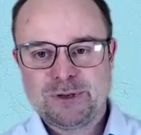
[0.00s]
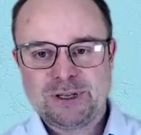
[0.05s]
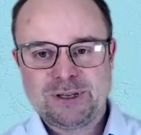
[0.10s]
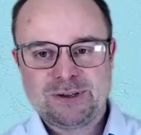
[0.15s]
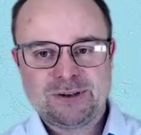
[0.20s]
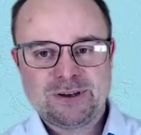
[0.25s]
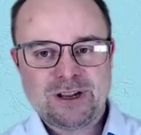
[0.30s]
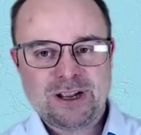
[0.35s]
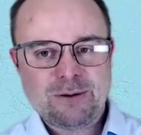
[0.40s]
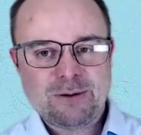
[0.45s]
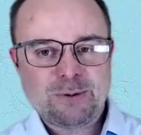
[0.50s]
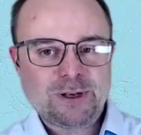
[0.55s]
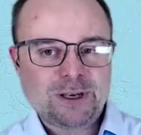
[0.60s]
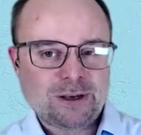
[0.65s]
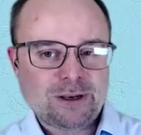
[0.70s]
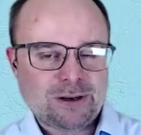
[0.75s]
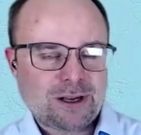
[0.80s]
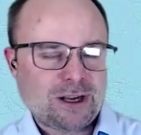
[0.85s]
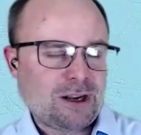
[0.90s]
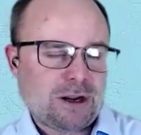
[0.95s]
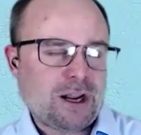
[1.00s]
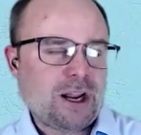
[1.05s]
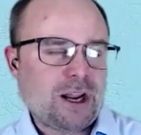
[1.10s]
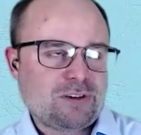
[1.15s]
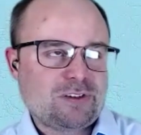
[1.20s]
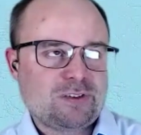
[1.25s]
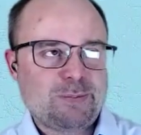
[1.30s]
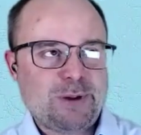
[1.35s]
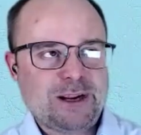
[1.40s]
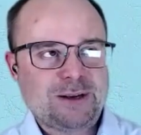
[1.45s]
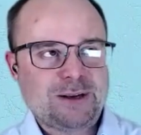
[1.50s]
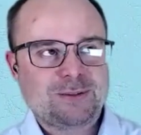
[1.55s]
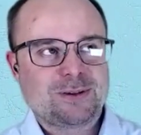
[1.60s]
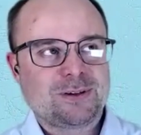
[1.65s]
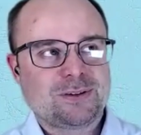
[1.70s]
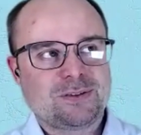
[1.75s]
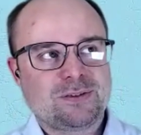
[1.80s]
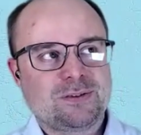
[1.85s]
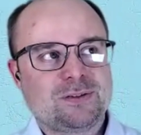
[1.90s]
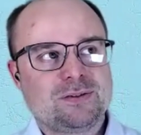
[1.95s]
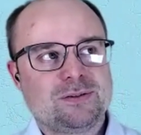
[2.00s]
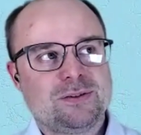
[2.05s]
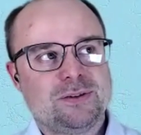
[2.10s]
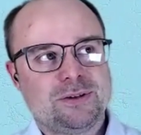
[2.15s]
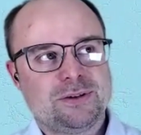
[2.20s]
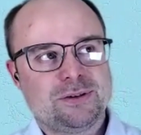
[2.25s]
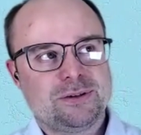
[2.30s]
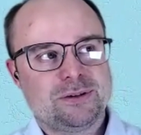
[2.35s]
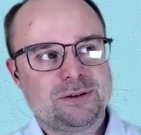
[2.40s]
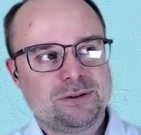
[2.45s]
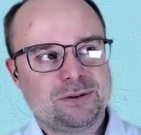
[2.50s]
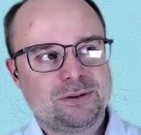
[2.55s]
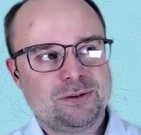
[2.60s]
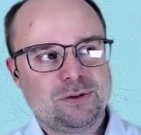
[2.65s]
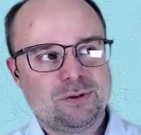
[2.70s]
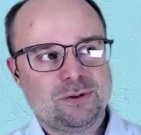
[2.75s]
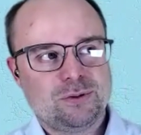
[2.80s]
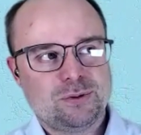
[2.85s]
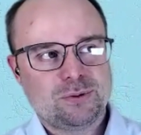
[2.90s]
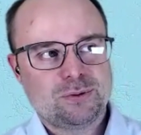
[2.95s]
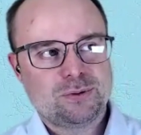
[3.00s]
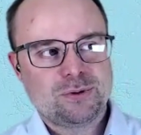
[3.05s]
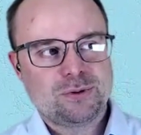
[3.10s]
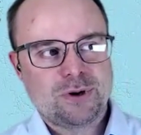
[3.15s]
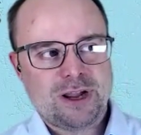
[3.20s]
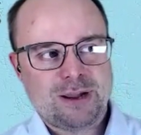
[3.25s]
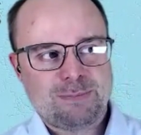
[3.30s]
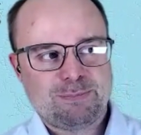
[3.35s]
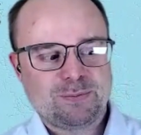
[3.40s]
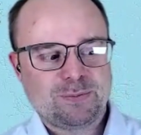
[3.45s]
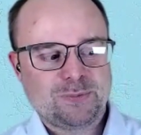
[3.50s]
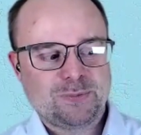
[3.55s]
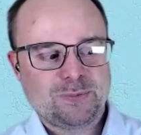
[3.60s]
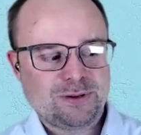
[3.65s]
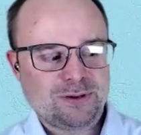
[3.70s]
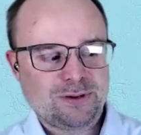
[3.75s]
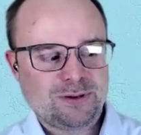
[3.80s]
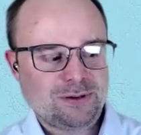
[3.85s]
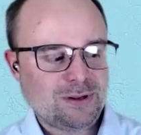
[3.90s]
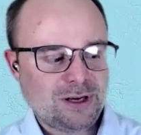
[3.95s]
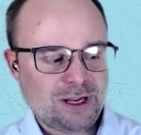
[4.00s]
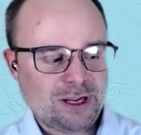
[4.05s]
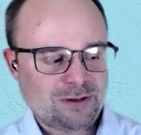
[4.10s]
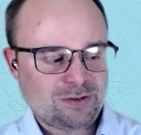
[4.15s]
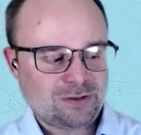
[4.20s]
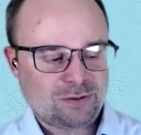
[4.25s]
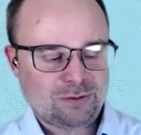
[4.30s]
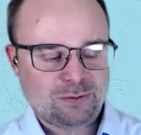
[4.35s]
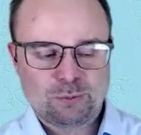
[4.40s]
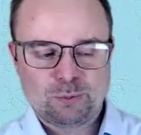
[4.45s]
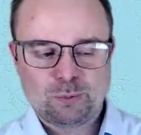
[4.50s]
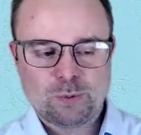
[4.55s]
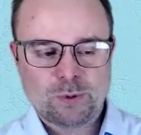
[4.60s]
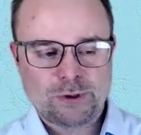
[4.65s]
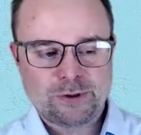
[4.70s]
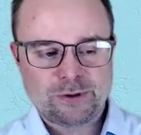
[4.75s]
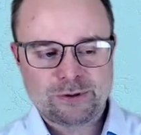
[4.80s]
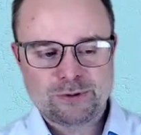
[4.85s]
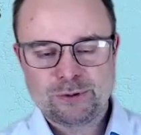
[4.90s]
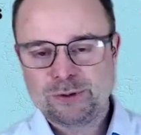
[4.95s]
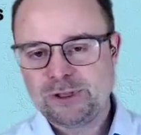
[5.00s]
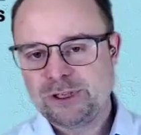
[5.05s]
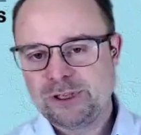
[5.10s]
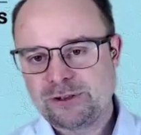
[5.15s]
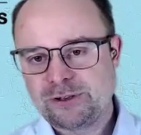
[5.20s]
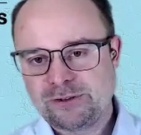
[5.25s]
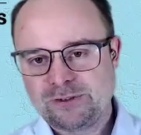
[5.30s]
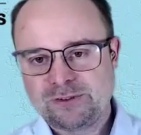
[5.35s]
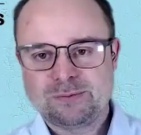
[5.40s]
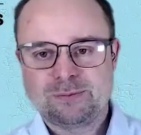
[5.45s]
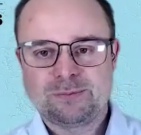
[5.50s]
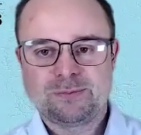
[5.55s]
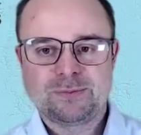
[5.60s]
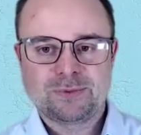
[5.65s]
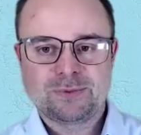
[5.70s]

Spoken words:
But I expect this to happen in the next 1 or 2 years.